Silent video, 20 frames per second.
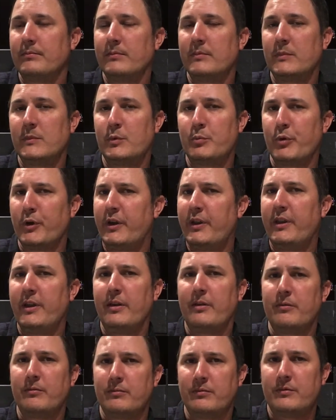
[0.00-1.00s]

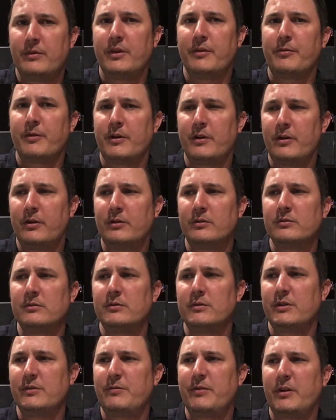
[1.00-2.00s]
breathing difficult.
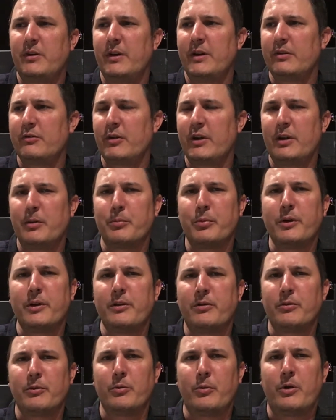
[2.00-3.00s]
It felt like trying to breathe
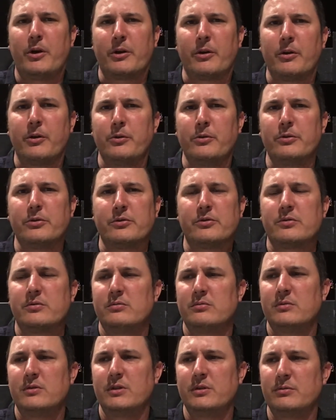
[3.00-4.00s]
through a water hose.
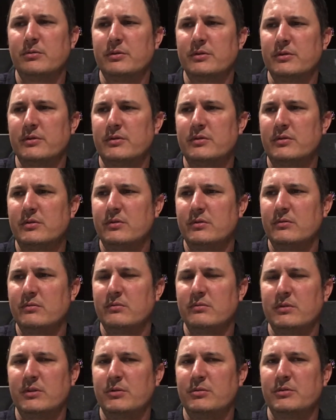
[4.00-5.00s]
It was
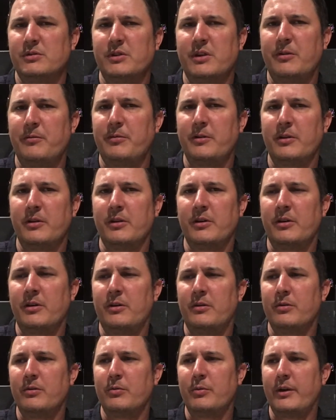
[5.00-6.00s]
not fun at all.
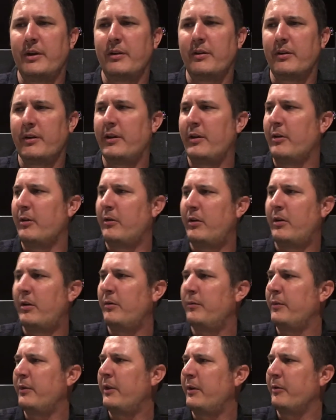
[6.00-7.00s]

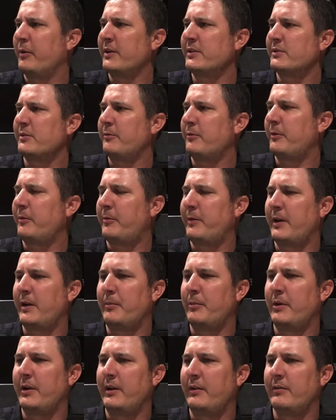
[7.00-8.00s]
The rest of the
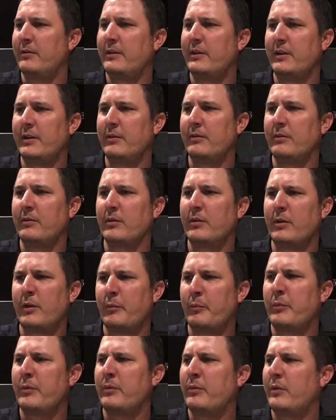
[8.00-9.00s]
family didn't
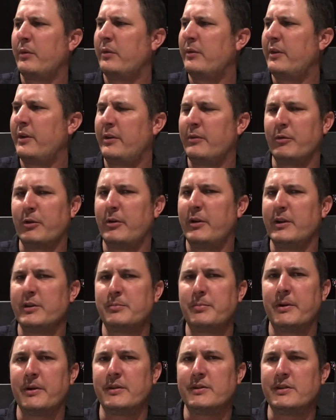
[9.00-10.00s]
really
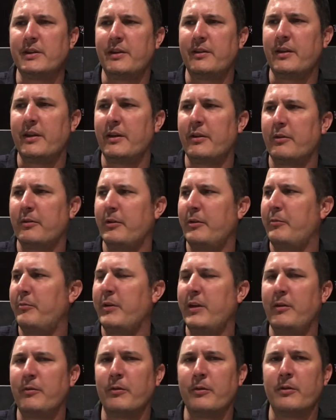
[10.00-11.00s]
experience anything other than
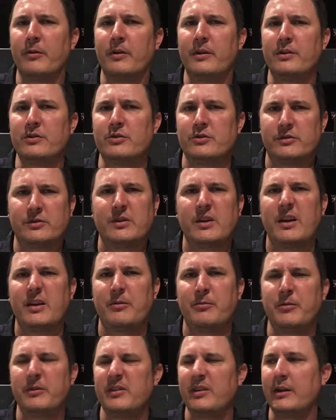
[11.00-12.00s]
fever and just kind of
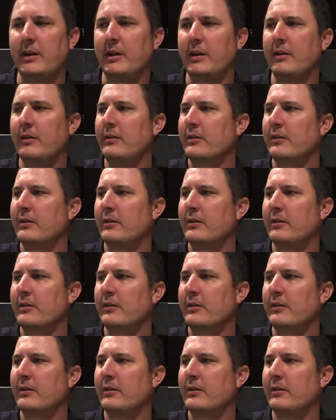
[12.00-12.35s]
fatigue,